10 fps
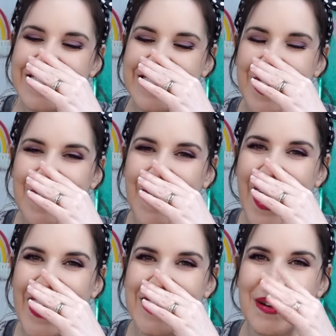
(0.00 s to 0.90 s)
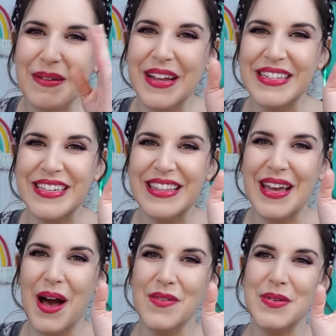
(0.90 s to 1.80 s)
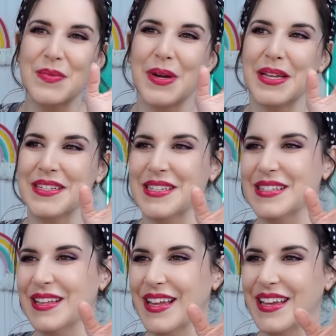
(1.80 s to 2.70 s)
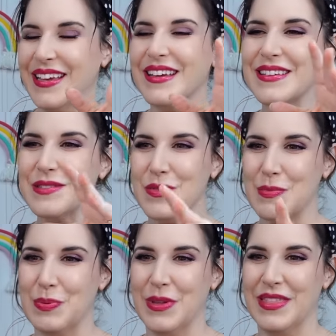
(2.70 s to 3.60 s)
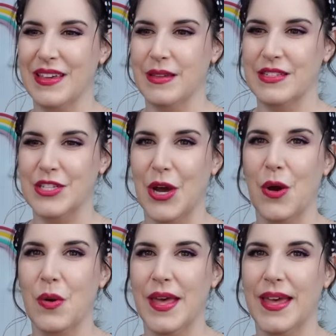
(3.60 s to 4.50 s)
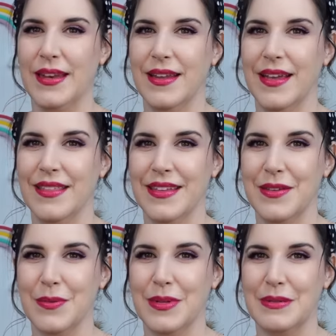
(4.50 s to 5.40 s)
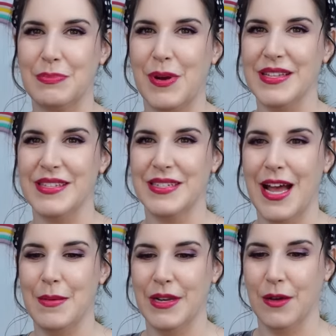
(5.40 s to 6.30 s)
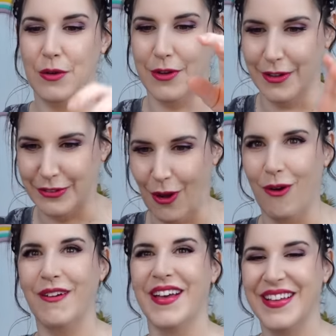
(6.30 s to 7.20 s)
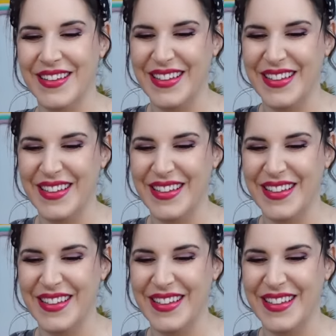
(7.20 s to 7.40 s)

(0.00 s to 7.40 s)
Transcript: So I know when I did the oven one, it just like, you would put the dough in and then you would press the timer to go, good donk.